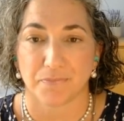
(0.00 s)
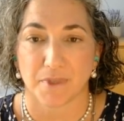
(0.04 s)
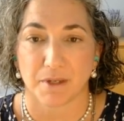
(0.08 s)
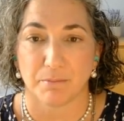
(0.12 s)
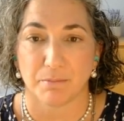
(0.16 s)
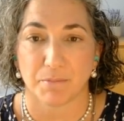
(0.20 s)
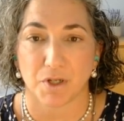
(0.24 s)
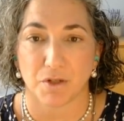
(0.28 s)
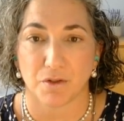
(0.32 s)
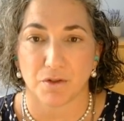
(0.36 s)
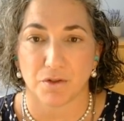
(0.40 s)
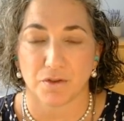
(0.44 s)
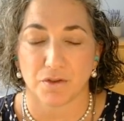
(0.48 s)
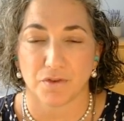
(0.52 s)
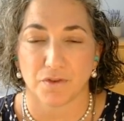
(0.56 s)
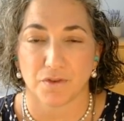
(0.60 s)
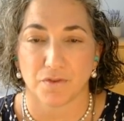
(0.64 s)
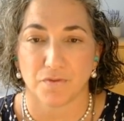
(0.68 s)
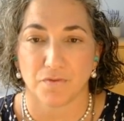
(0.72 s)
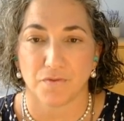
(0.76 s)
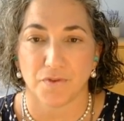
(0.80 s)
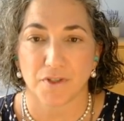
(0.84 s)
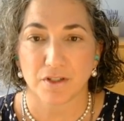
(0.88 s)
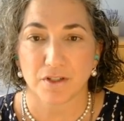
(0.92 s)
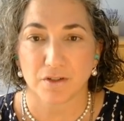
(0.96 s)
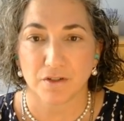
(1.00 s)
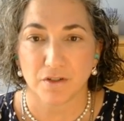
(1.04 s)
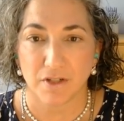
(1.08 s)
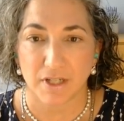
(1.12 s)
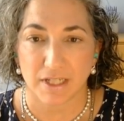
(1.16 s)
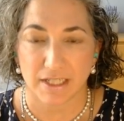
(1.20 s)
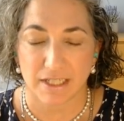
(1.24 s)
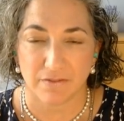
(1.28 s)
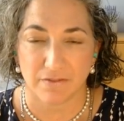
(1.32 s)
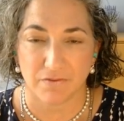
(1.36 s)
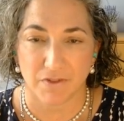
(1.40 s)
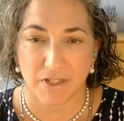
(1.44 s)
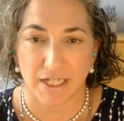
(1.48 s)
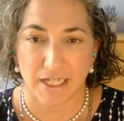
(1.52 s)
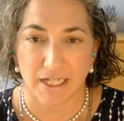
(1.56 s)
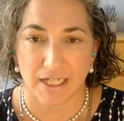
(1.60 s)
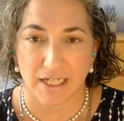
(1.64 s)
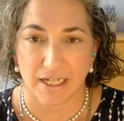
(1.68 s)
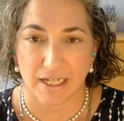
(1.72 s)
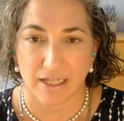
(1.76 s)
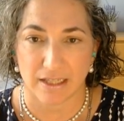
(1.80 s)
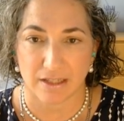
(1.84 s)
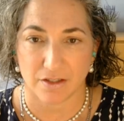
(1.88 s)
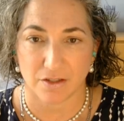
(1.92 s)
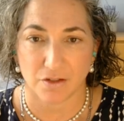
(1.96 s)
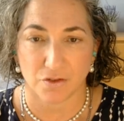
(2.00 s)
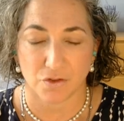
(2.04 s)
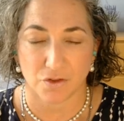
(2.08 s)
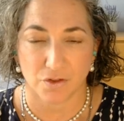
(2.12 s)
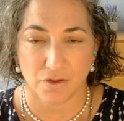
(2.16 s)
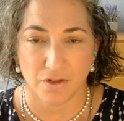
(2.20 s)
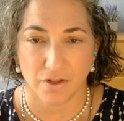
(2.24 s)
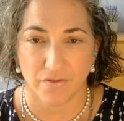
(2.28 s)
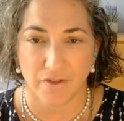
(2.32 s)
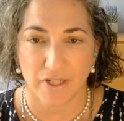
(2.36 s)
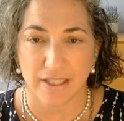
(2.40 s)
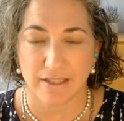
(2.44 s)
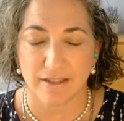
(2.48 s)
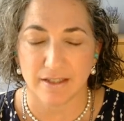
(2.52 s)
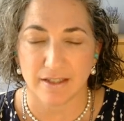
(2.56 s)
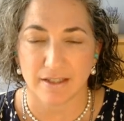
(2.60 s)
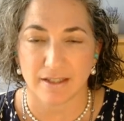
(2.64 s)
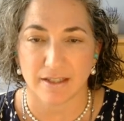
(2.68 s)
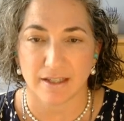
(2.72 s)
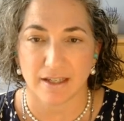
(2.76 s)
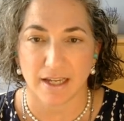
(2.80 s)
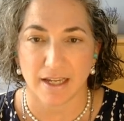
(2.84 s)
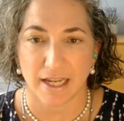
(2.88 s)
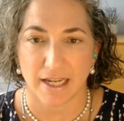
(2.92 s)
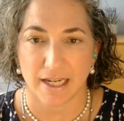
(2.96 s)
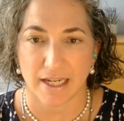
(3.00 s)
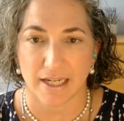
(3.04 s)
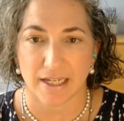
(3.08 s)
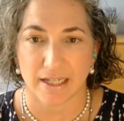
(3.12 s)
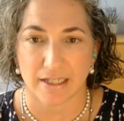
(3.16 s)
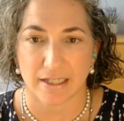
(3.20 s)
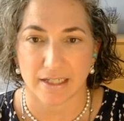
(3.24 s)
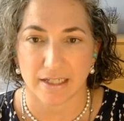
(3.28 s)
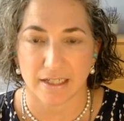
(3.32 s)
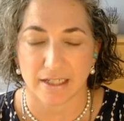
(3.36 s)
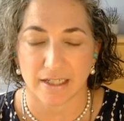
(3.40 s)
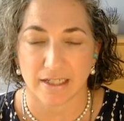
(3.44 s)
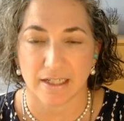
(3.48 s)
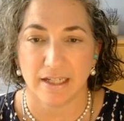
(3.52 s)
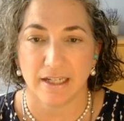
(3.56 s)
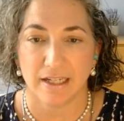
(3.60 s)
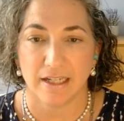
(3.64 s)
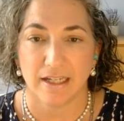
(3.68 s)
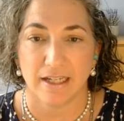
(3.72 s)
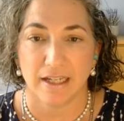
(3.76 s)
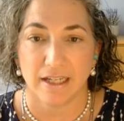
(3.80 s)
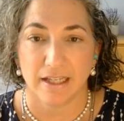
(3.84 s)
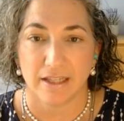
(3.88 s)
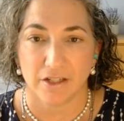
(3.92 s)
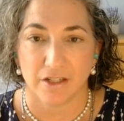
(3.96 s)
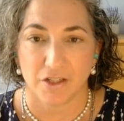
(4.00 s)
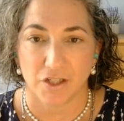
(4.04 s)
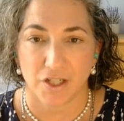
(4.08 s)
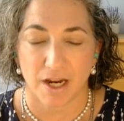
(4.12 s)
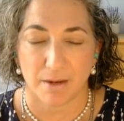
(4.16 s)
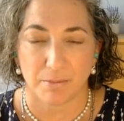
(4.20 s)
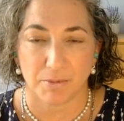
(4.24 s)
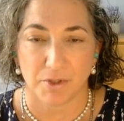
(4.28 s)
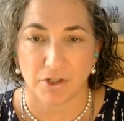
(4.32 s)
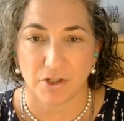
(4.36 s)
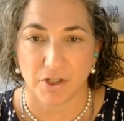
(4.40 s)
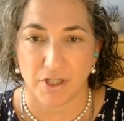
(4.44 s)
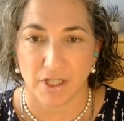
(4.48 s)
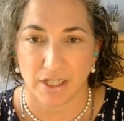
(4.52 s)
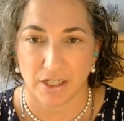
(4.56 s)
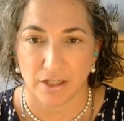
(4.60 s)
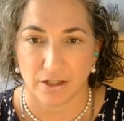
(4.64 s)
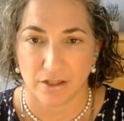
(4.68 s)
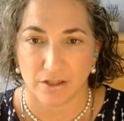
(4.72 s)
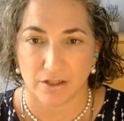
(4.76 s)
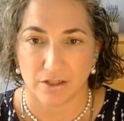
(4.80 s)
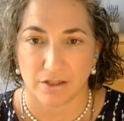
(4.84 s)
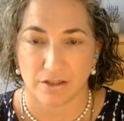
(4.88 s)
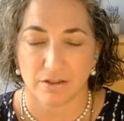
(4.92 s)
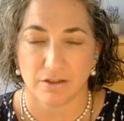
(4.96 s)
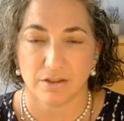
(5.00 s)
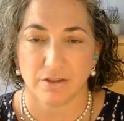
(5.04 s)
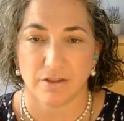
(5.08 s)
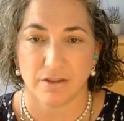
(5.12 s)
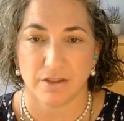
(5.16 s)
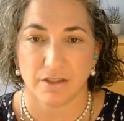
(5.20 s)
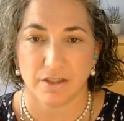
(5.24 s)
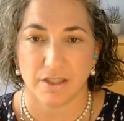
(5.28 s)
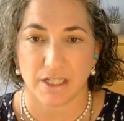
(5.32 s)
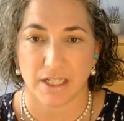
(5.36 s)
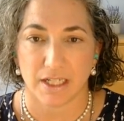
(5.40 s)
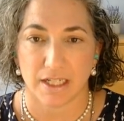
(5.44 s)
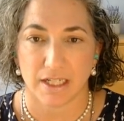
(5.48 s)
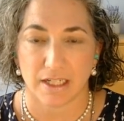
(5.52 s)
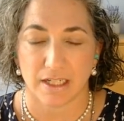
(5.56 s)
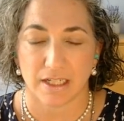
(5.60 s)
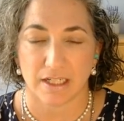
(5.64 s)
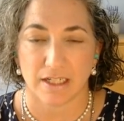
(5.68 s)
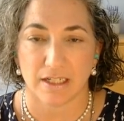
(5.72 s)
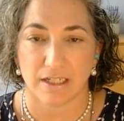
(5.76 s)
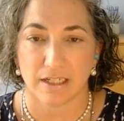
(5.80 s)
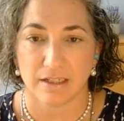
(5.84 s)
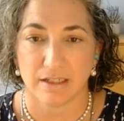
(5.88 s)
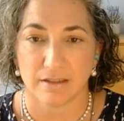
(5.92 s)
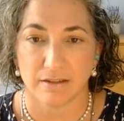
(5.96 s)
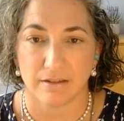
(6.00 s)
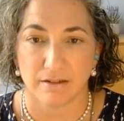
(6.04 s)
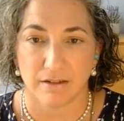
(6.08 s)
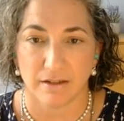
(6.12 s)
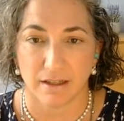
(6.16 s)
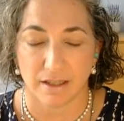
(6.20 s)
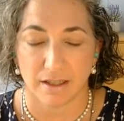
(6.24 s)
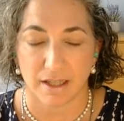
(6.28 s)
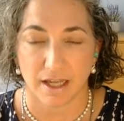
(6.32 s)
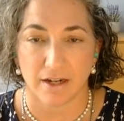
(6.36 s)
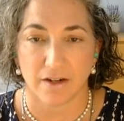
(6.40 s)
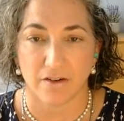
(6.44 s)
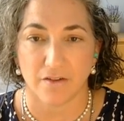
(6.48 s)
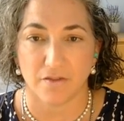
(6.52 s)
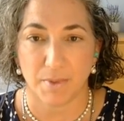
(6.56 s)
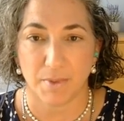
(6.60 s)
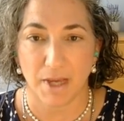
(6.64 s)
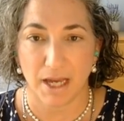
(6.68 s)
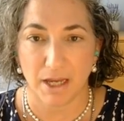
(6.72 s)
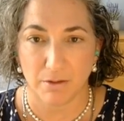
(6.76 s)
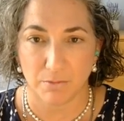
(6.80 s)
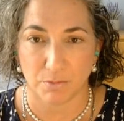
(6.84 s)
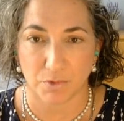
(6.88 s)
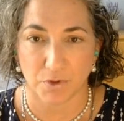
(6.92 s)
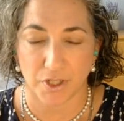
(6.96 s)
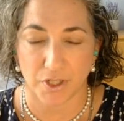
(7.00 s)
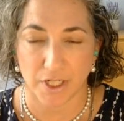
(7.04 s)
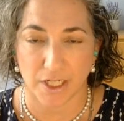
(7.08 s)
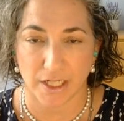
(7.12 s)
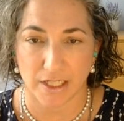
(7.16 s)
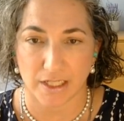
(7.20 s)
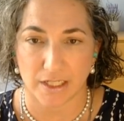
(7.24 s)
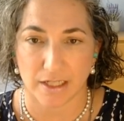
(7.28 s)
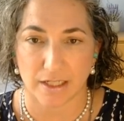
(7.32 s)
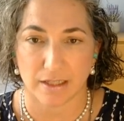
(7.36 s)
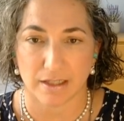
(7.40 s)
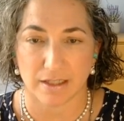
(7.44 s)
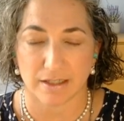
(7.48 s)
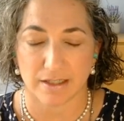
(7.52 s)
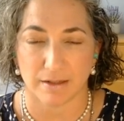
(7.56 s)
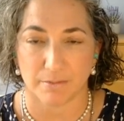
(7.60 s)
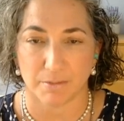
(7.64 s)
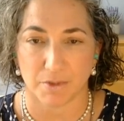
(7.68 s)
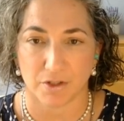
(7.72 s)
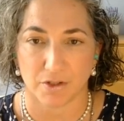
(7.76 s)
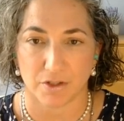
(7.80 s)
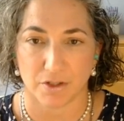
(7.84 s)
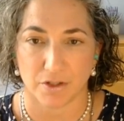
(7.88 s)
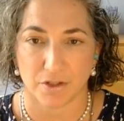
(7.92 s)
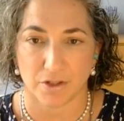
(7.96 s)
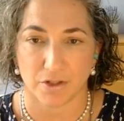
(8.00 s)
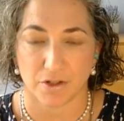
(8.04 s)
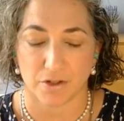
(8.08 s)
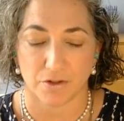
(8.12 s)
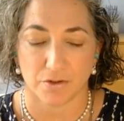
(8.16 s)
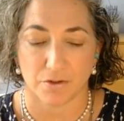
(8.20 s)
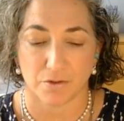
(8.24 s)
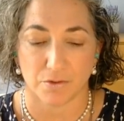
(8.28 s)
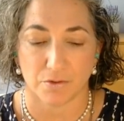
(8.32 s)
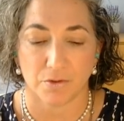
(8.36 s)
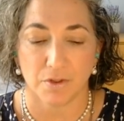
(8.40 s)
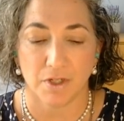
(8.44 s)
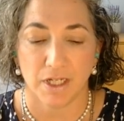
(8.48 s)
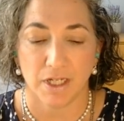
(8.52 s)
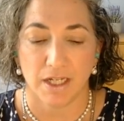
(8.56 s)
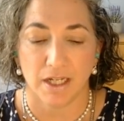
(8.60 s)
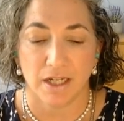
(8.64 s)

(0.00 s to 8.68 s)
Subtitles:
both physical activity and social events. And the chapter here did a lot of paddleboarding in the summer. And so